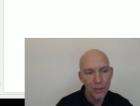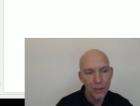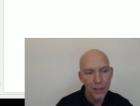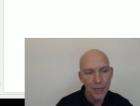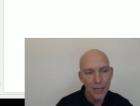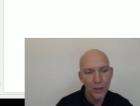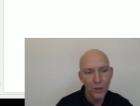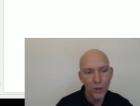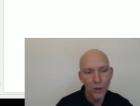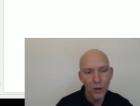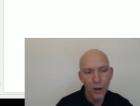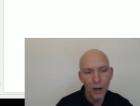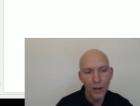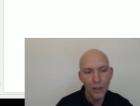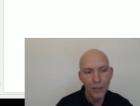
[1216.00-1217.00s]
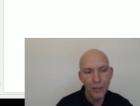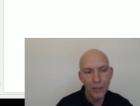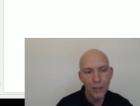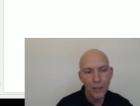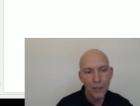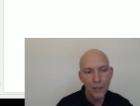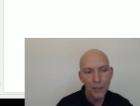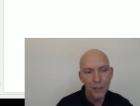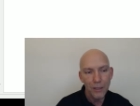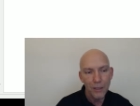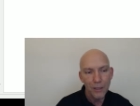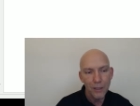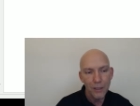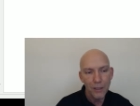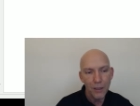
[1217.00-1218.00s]
thing in your heart,
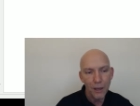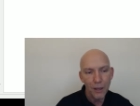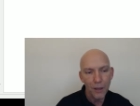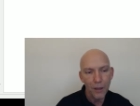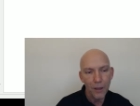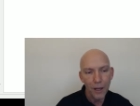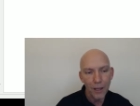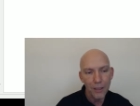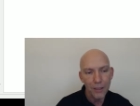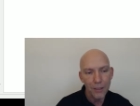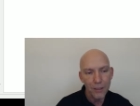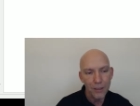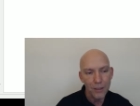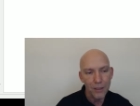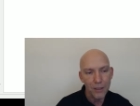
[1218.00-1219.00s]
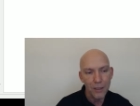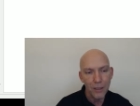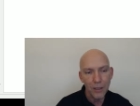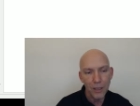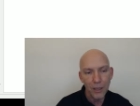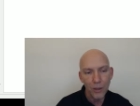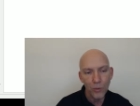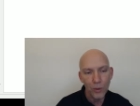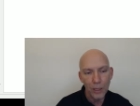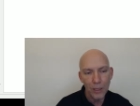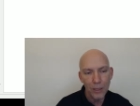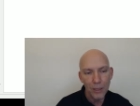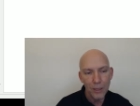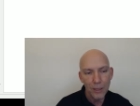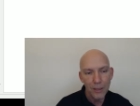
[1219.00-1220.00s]
a lawlessness and
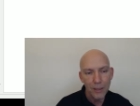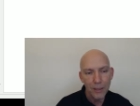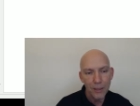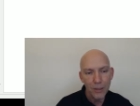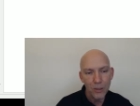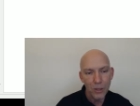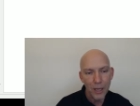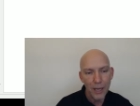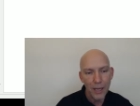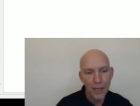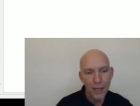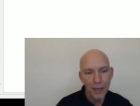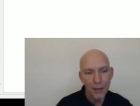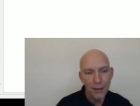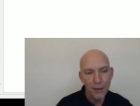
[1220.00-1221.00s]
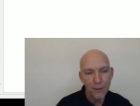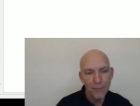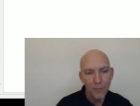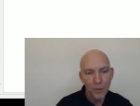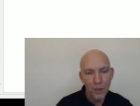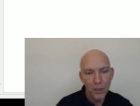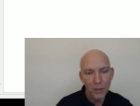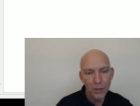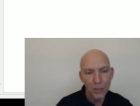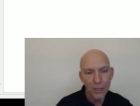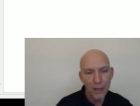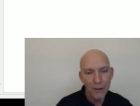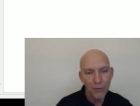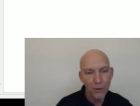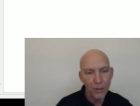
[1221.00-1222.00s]
iniquity, saying, the
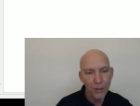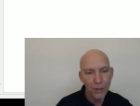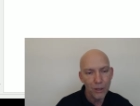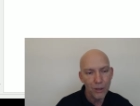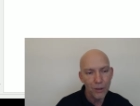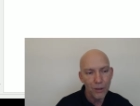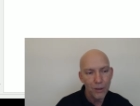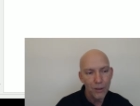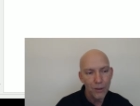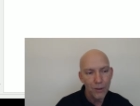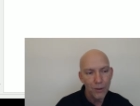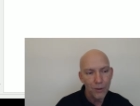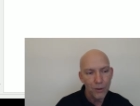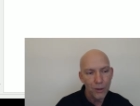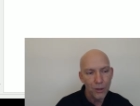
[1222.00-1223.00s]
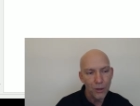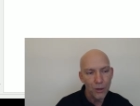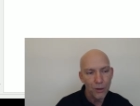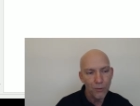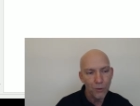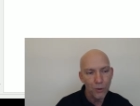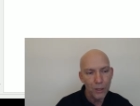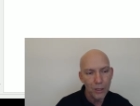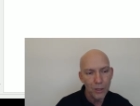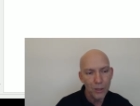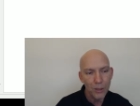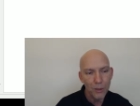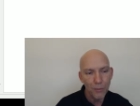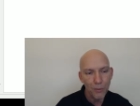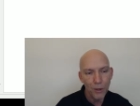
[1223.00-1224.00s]
seventh year, the year of release
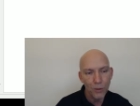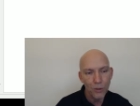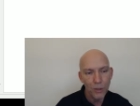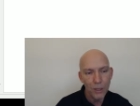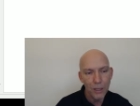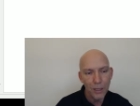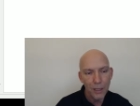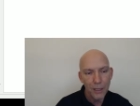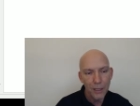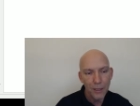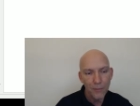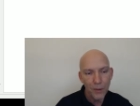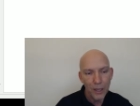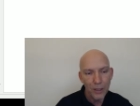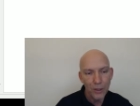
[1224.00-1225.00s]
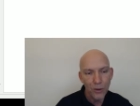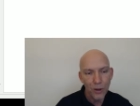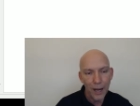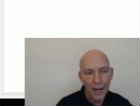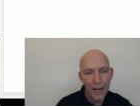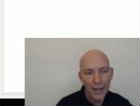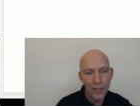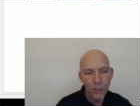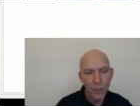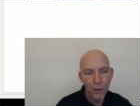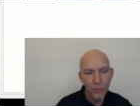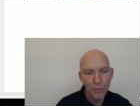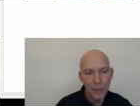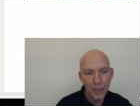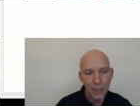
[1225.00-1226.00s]
is approaching, and your eye
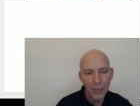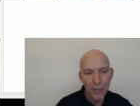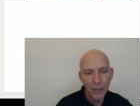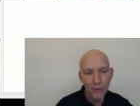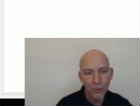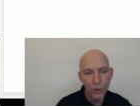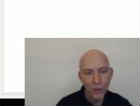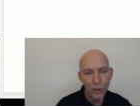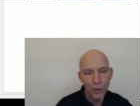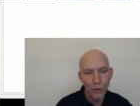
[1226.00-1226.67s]
shall be evil to your